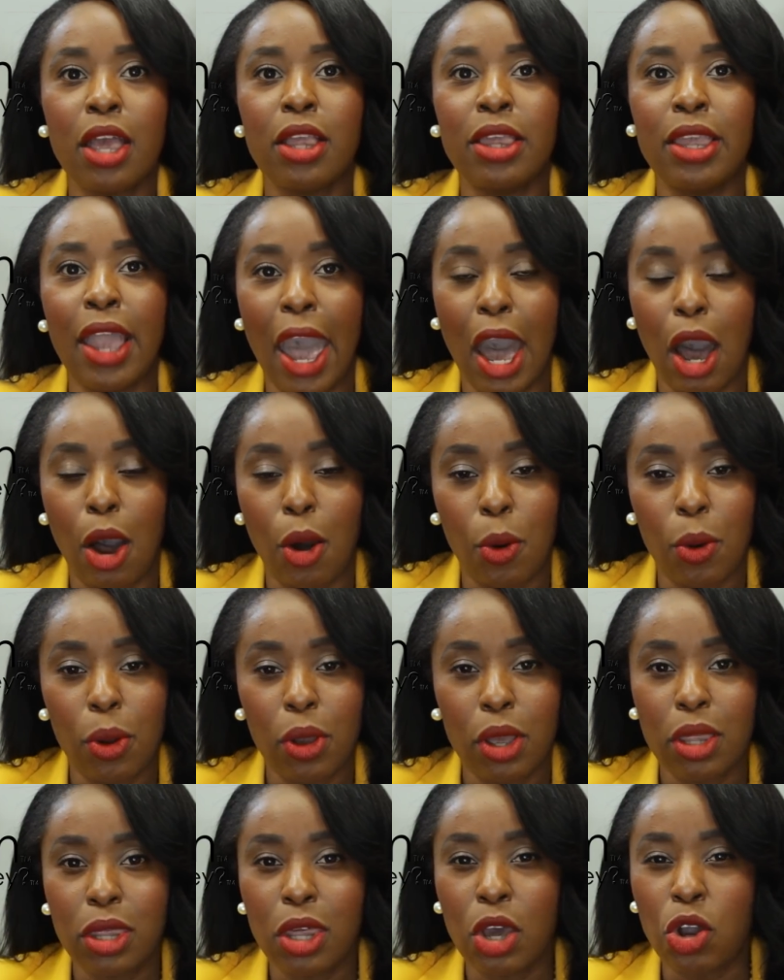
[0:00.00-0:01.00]
Now,
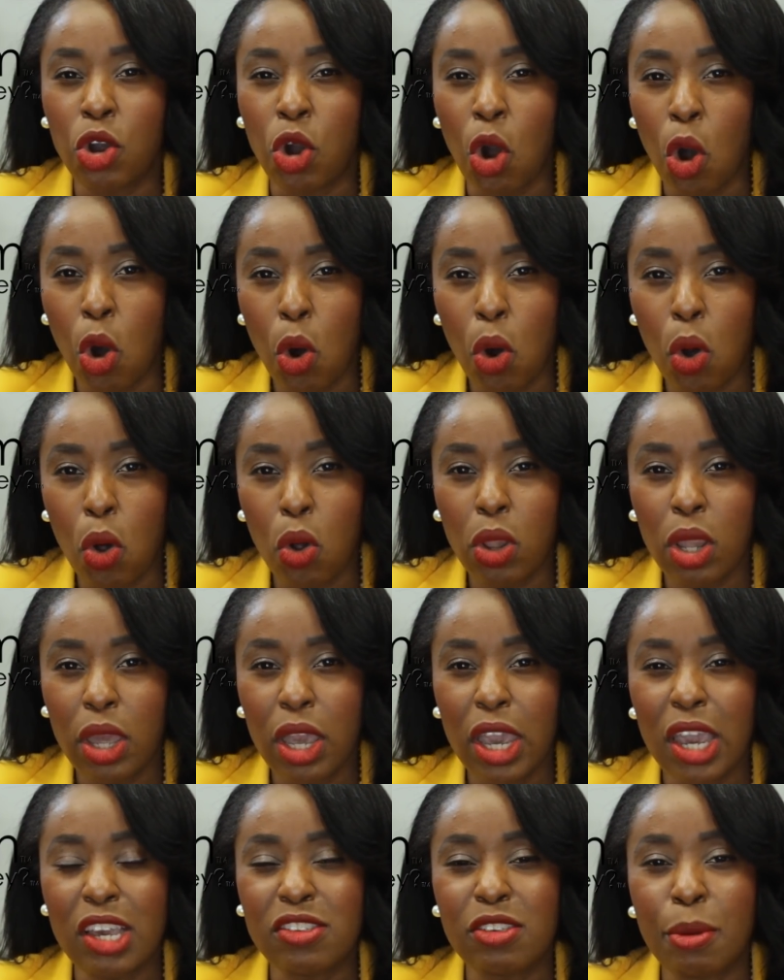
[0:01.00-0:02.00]
the goal
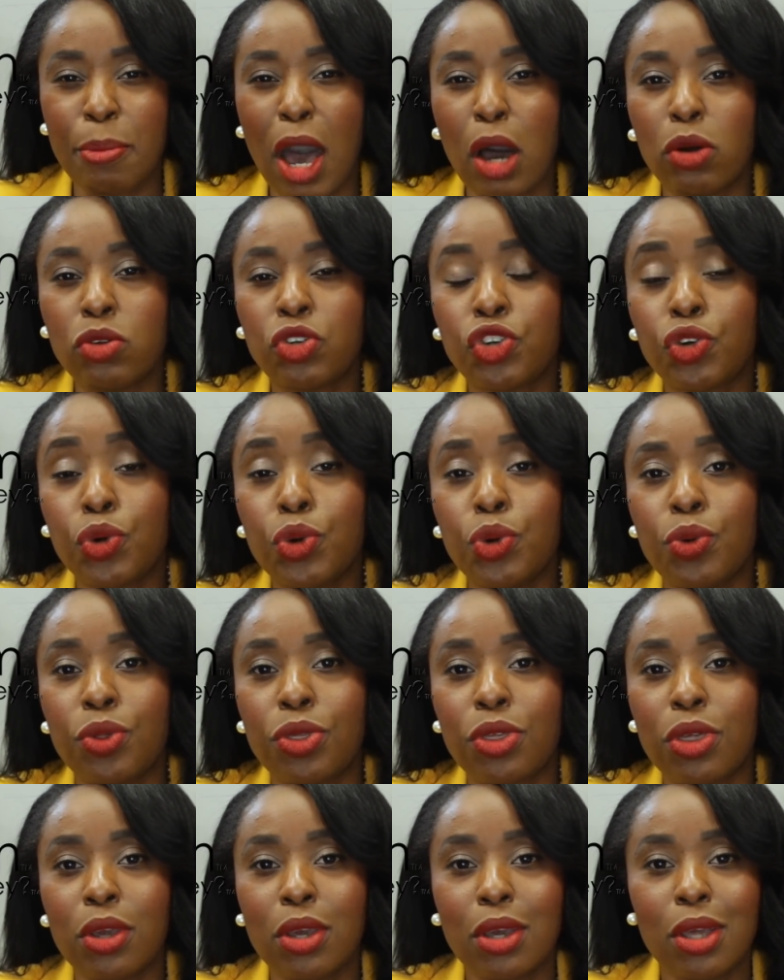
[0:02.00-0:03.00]
is about
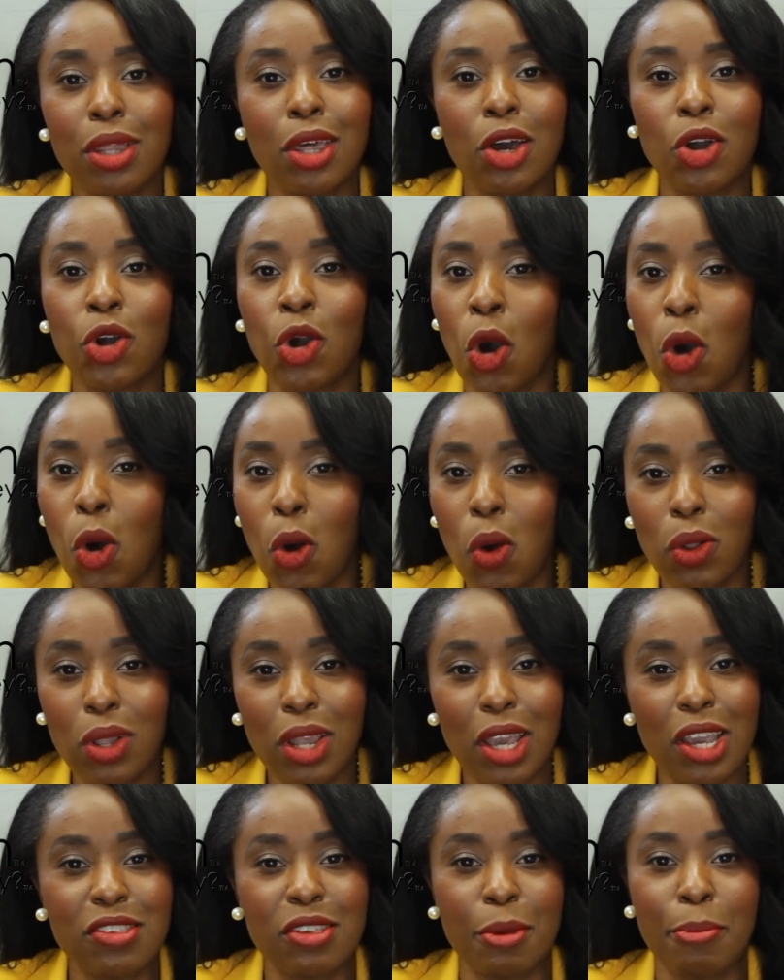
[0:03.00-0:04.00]
truth. The
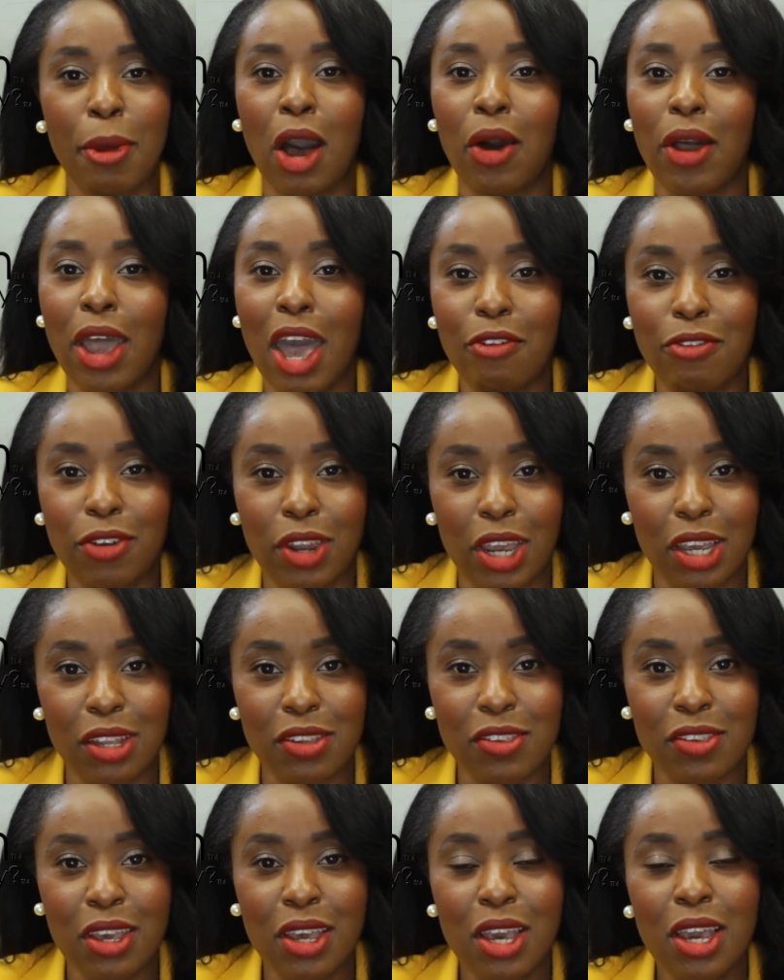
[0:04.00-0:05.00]
goal is about
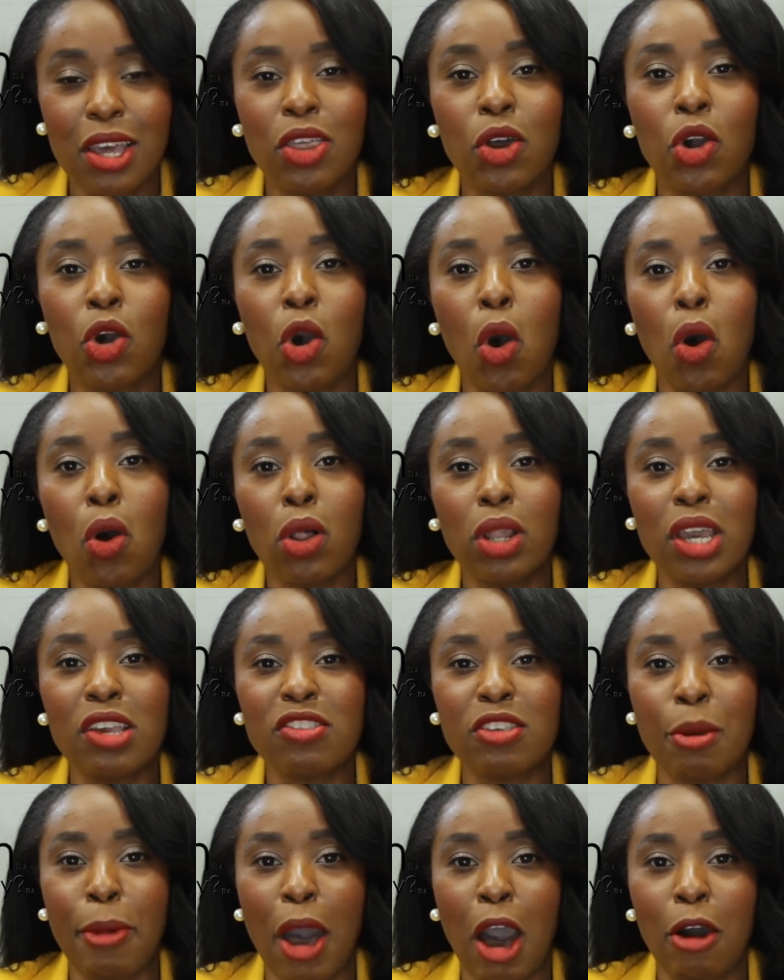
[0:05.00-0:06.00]
evidence. The goal
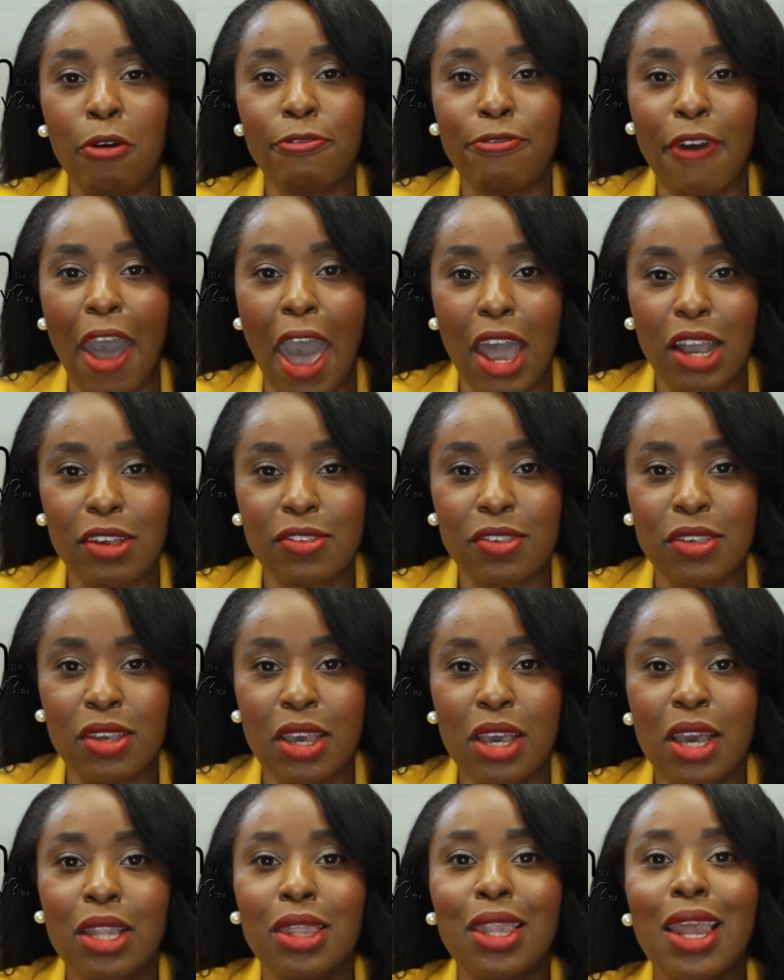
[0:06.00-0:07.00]
is about facts.
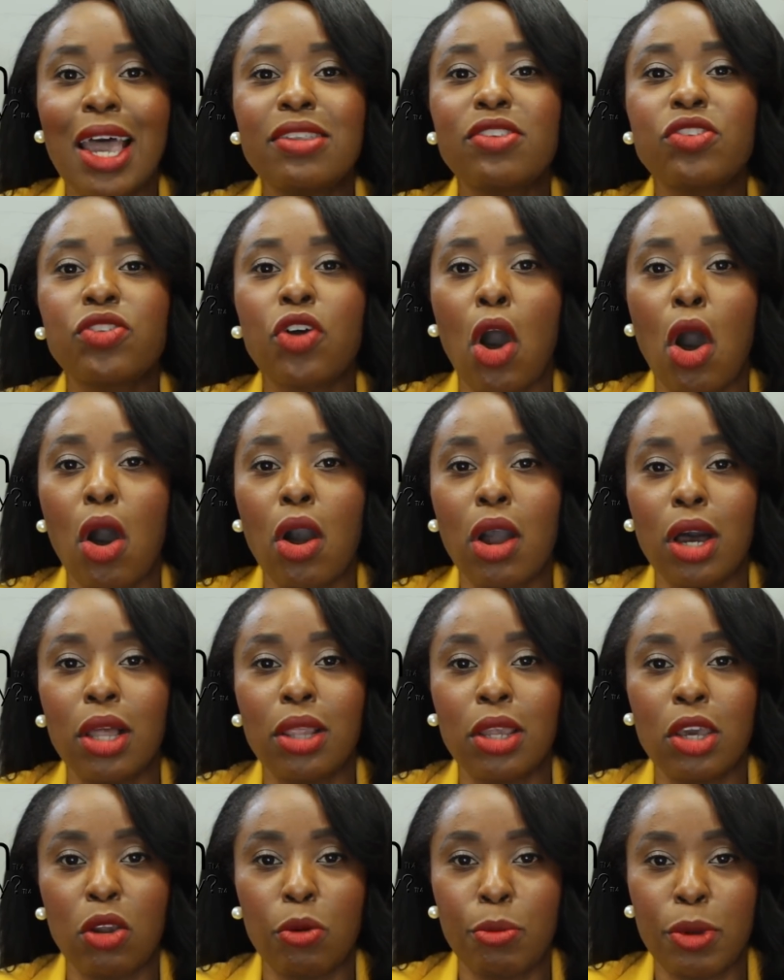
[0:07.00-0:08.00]
Let's talk a
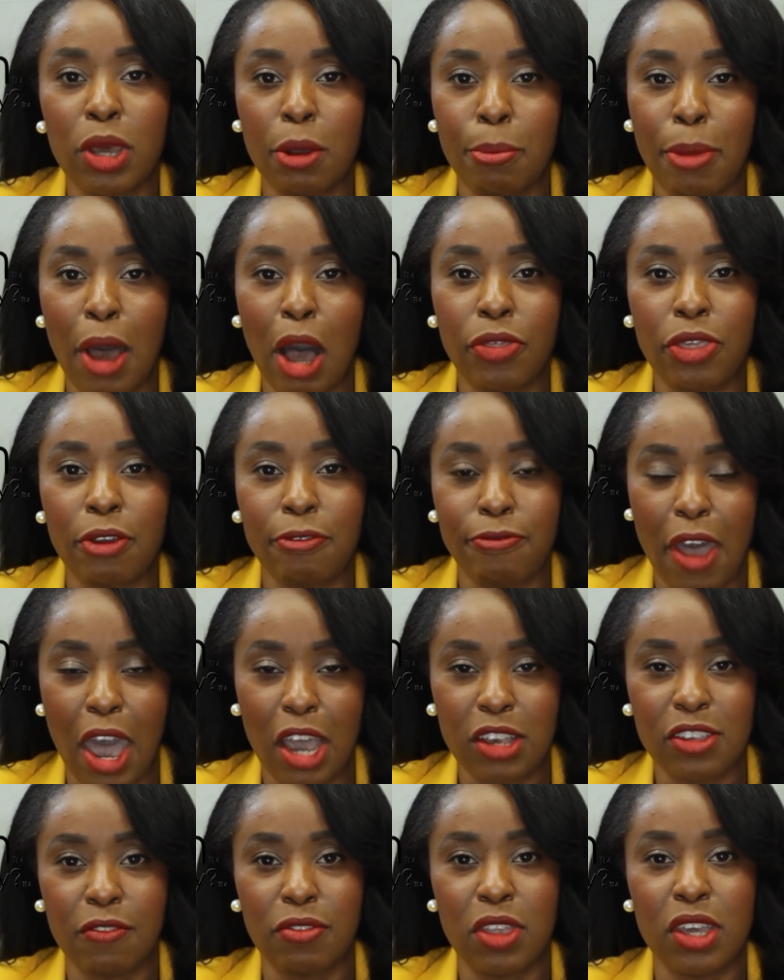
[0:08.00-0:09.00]
little bit about the
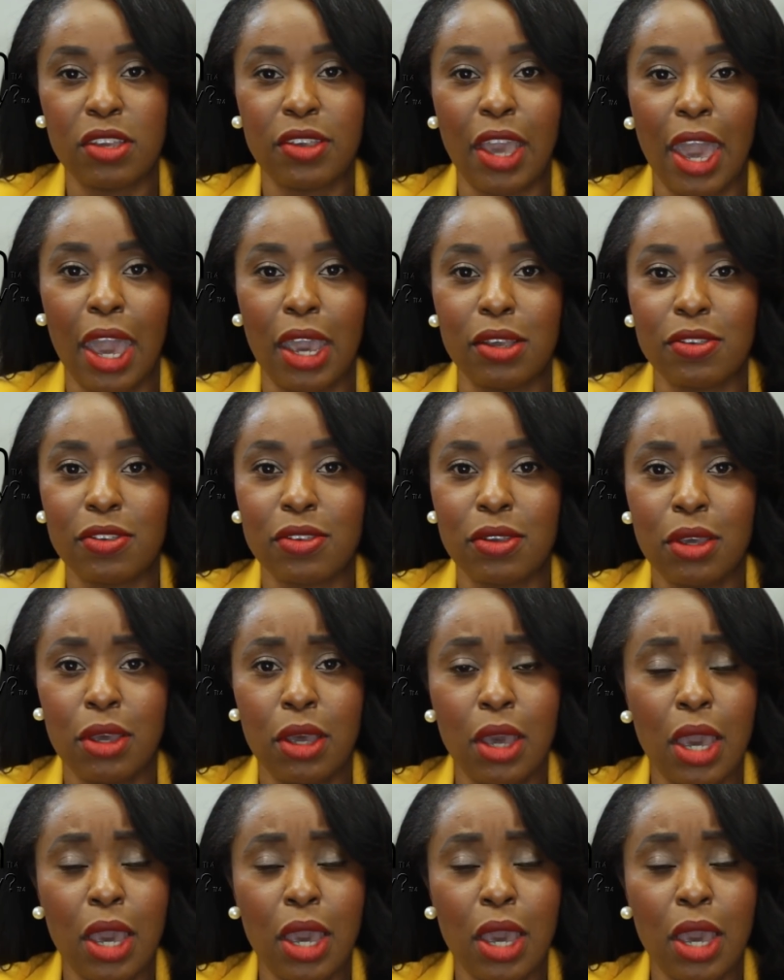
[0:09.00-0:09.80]
facts of this case.